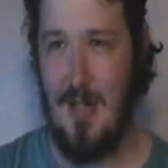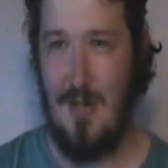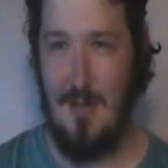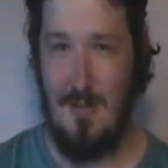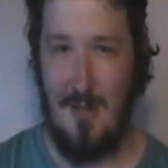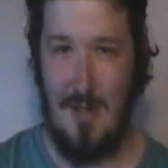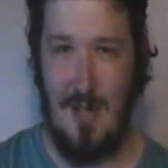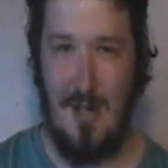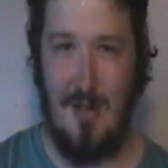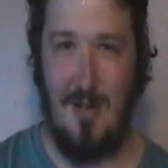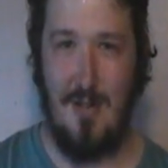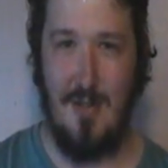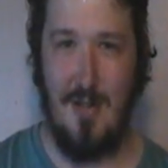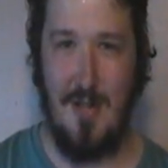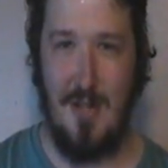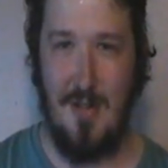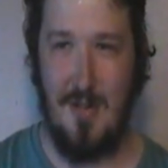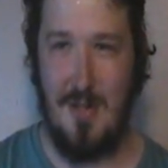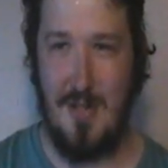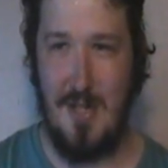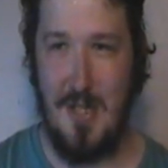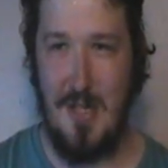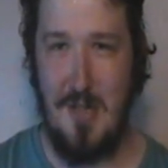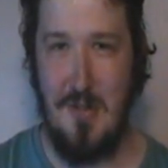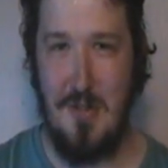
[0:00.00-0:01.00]
well, you
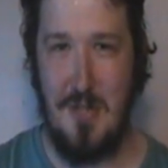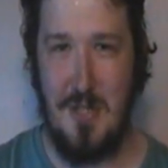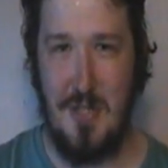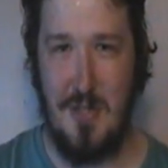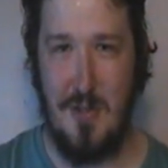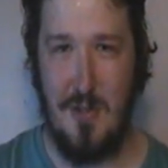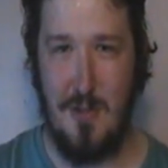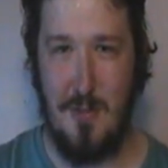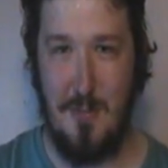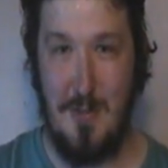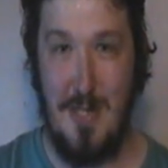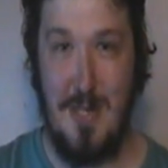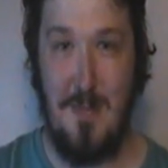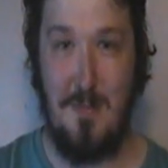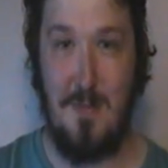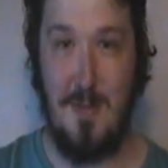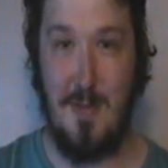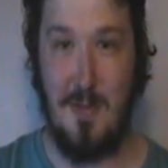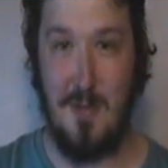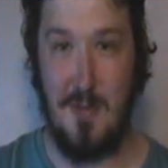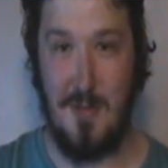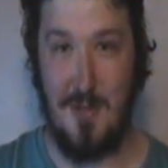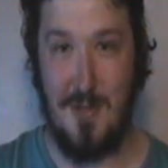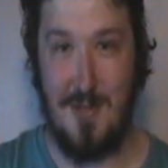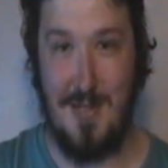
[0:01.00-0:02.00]
can use your
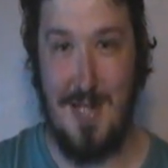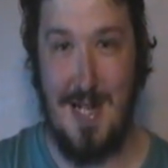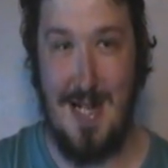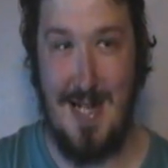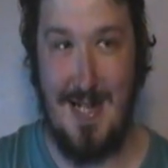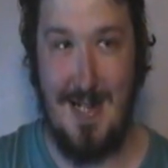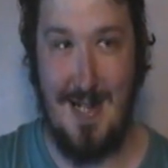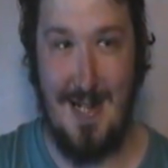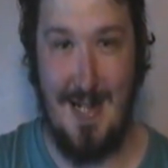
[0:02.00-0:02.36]
amiibos on that